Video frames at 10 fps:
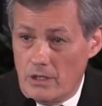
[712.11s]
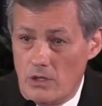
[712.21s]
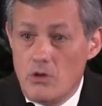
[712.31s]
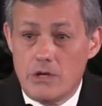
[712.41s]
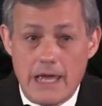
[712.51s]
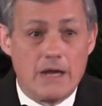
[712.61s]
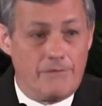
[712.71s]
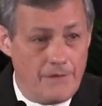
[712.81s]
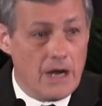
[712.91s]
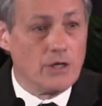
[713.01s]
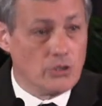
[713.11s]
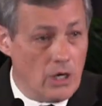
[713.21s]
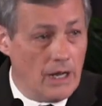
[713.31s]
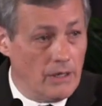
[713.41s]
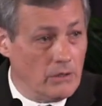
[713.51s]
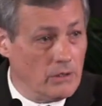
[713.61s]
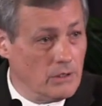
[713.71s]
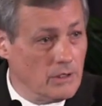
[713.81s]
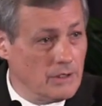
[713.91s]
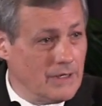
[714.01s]
You get a fair trial.
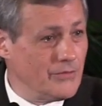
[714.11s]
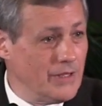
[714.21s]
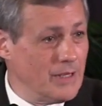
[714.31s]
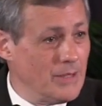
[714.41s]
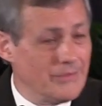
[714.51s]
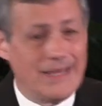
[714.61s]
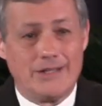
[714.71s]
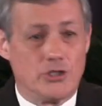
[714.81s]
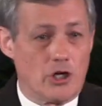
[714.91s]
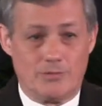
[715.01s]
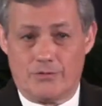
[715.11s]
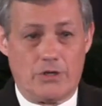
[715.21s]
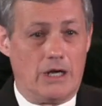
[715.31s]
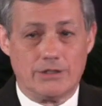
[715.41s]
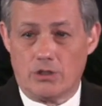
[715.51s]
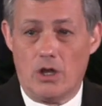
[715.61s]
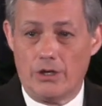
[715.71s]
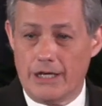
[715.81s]
You ever think about that in terms of God's law?